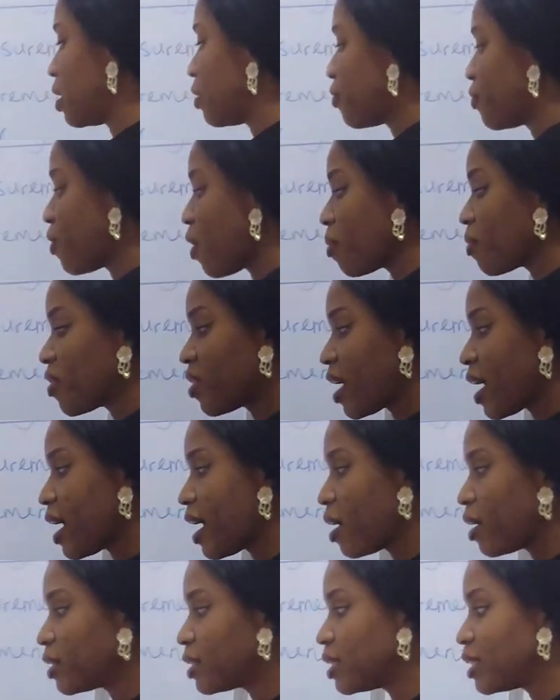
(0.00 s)
From
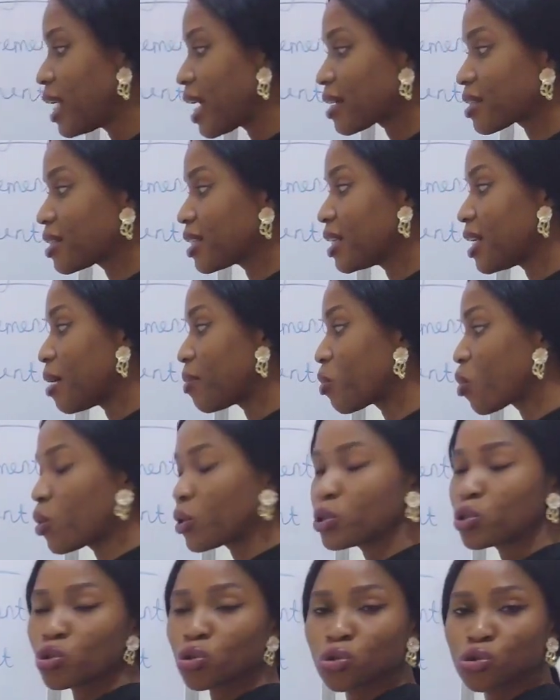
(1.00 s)
there, the next thing I'm
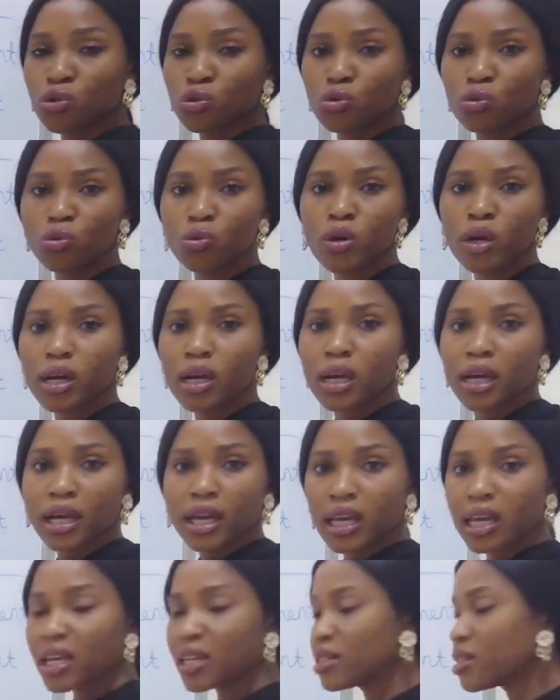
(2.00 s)
going to do
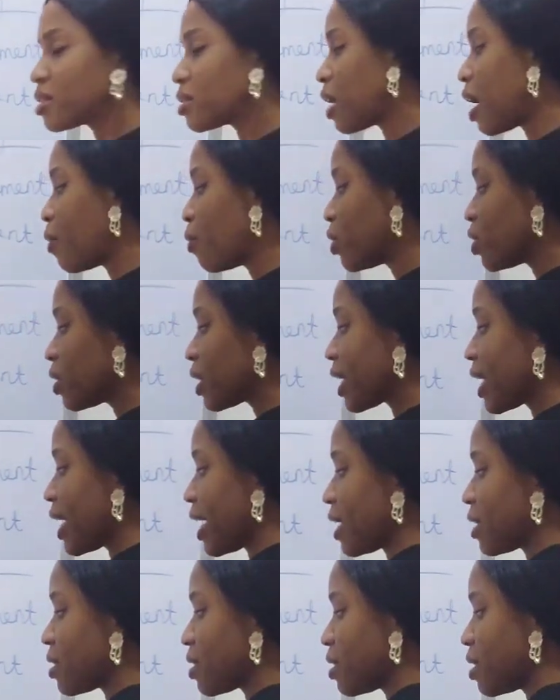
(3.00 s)
is I want to
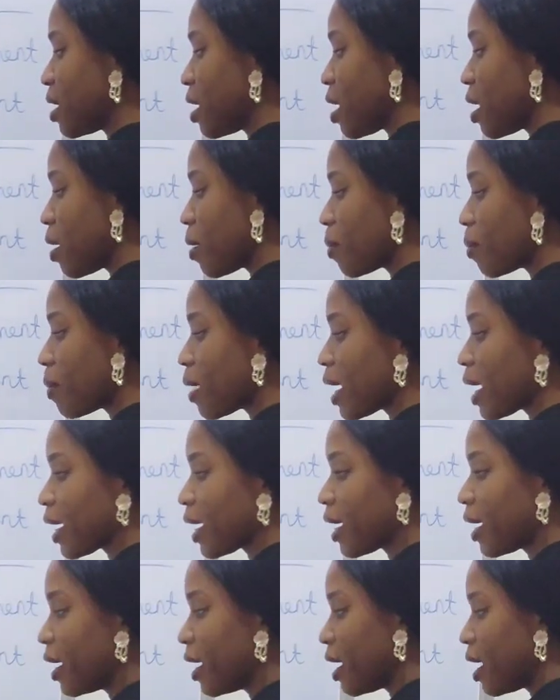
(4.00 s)
get
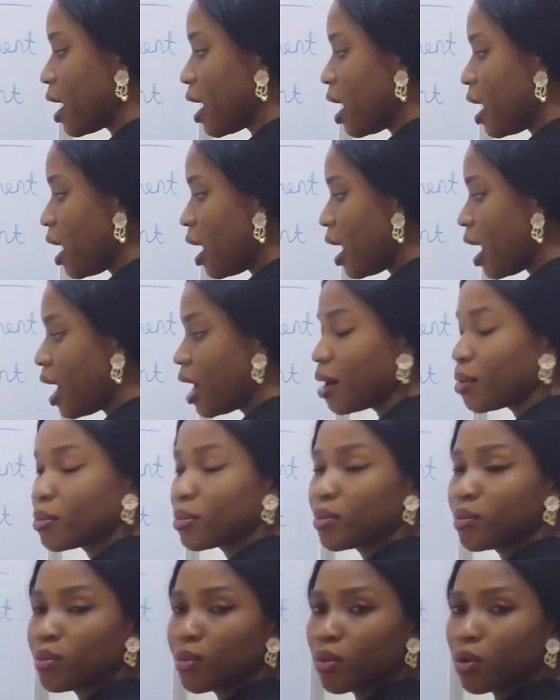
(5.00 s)
my
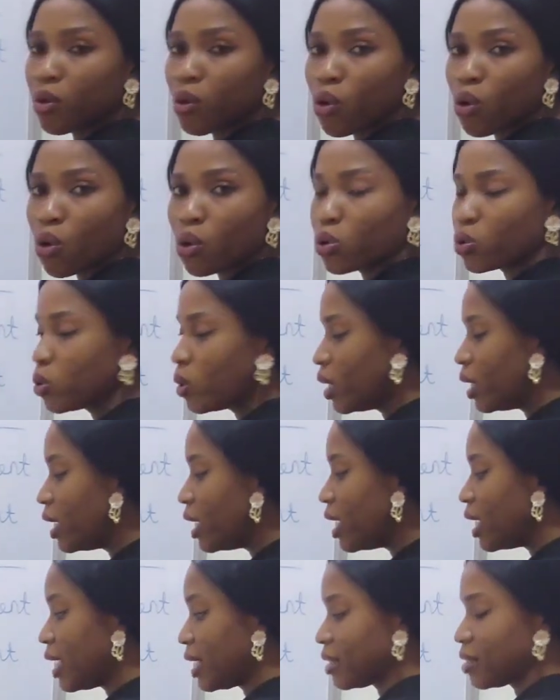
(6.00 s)
armhole
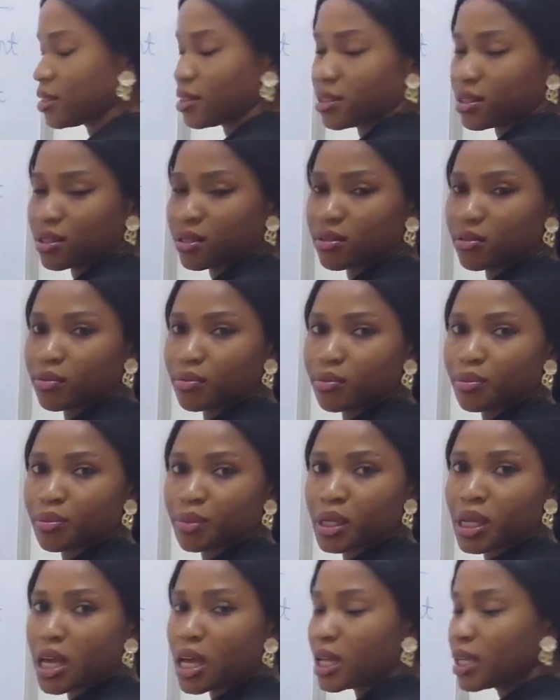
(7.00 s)
length.
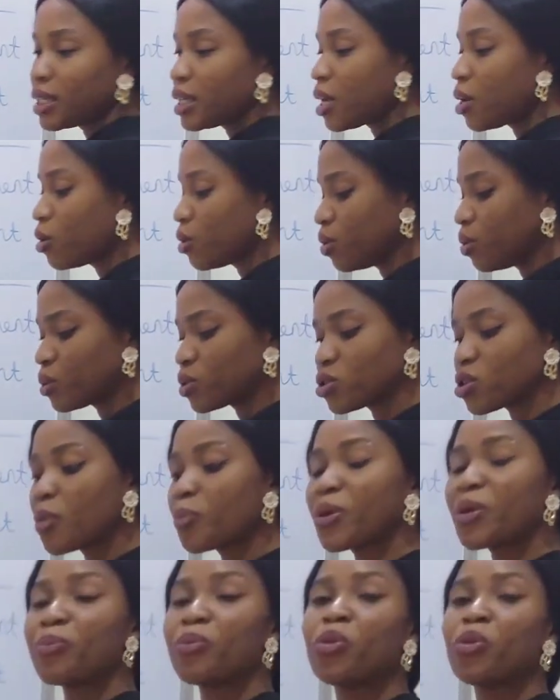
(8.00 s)
Now, some
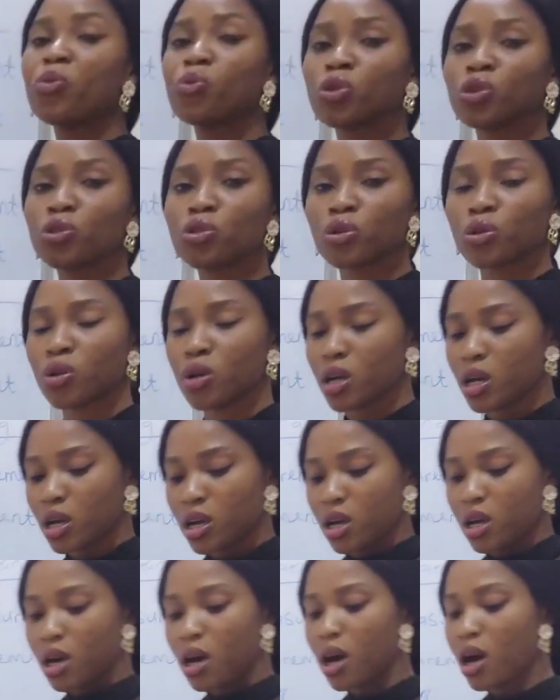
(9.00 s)
people would
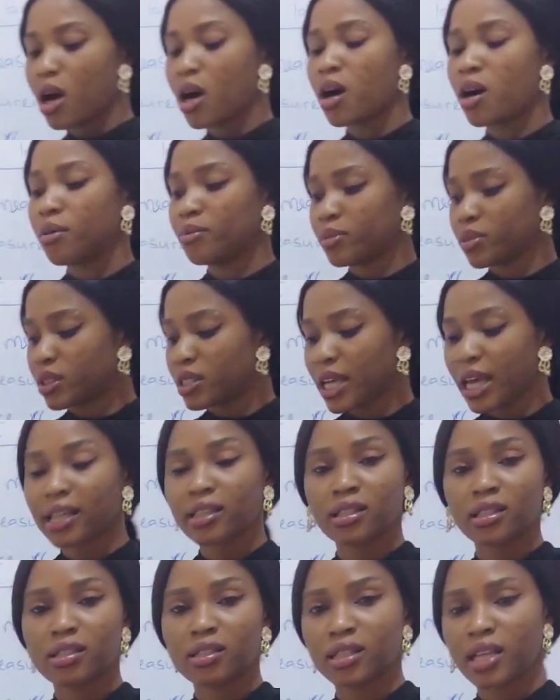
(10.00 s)
take
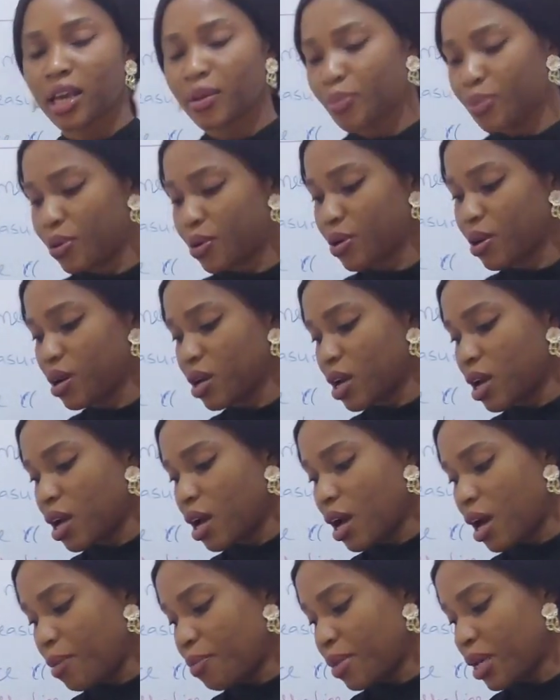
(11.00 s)
this tape
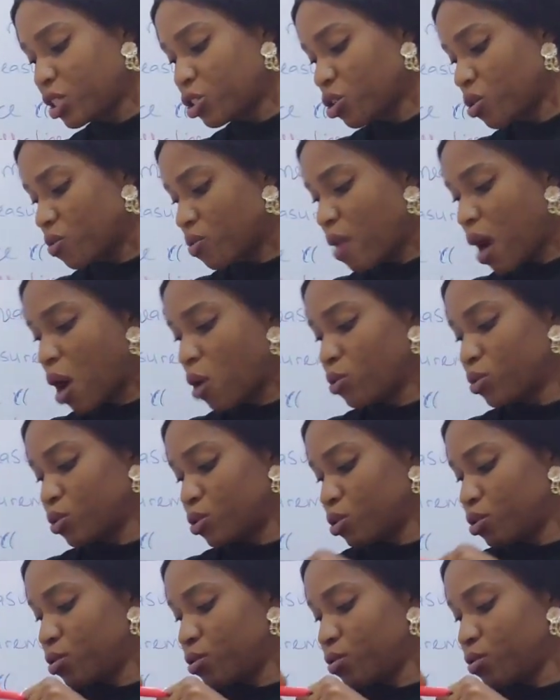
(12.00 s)
and measure round.